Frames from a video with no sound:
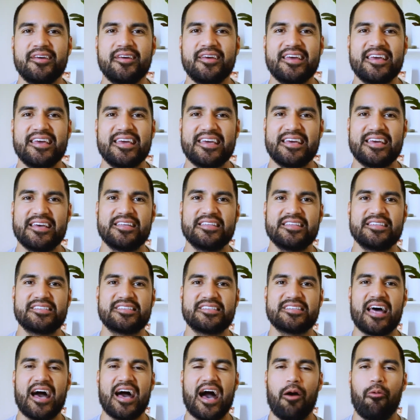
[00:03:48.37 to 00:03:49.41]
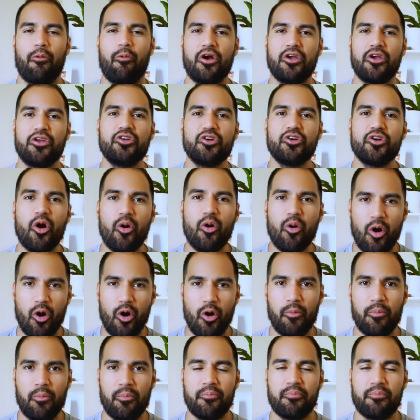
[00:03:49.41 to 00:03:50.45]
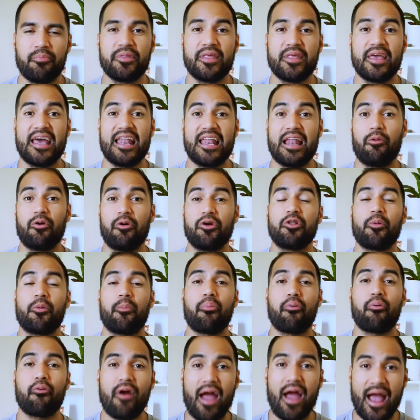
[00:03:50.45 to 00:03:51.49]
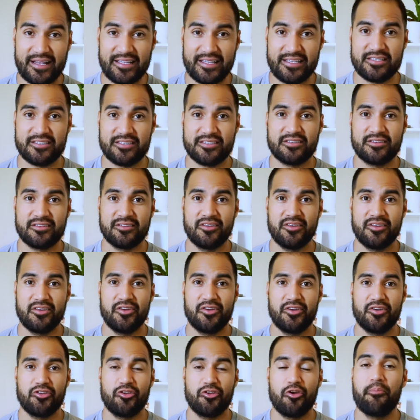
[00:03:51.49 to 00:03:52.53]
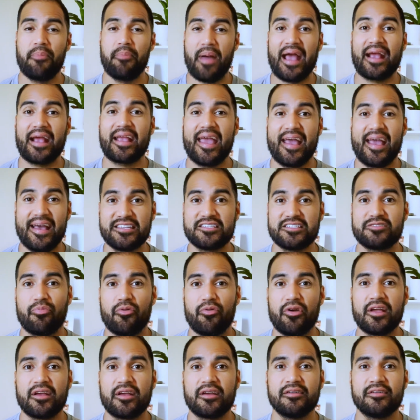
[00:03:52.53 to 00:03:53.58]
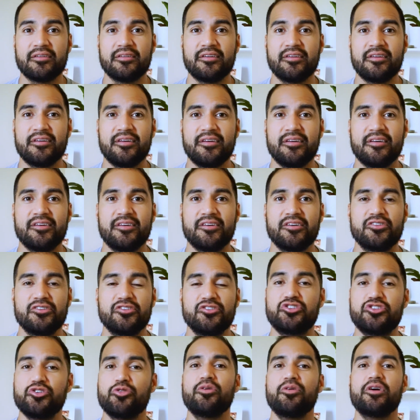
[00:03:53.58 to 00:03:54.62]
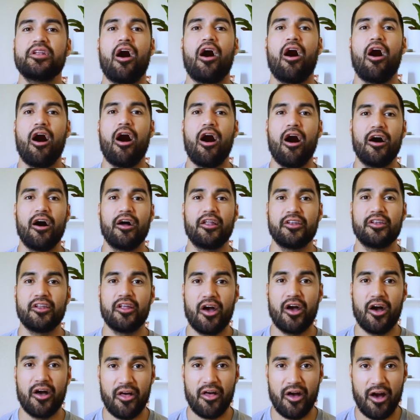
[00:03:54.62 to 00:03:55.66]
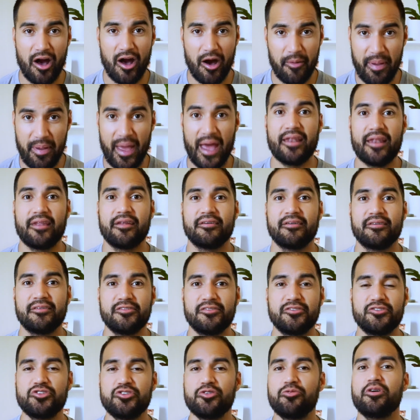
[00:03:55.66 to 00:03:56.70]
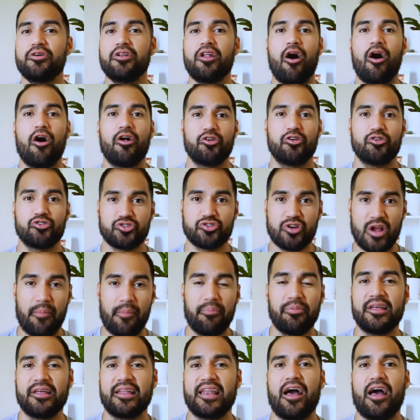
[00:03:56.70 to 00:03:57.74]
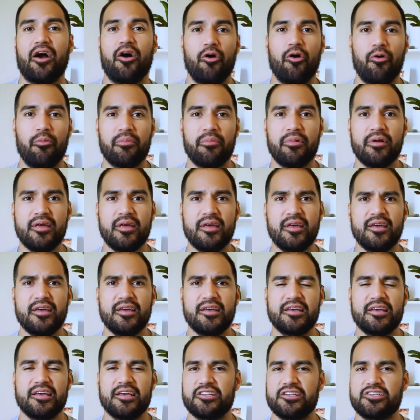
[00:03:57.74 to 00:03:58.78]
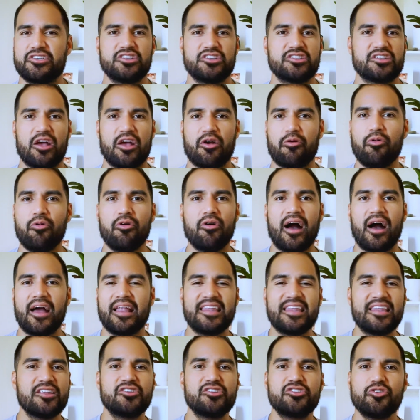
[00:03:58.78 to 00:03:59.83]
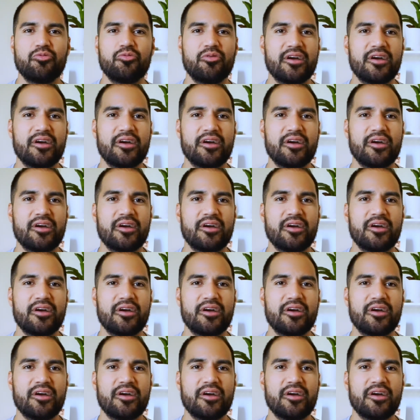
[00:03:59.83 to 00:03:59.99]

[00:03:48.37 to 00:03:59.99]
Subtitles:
is I want you to go home and I want you to practice your back handspring. Do it on a bed. Do it on your trampoline at home. And she's like, well, I need to do it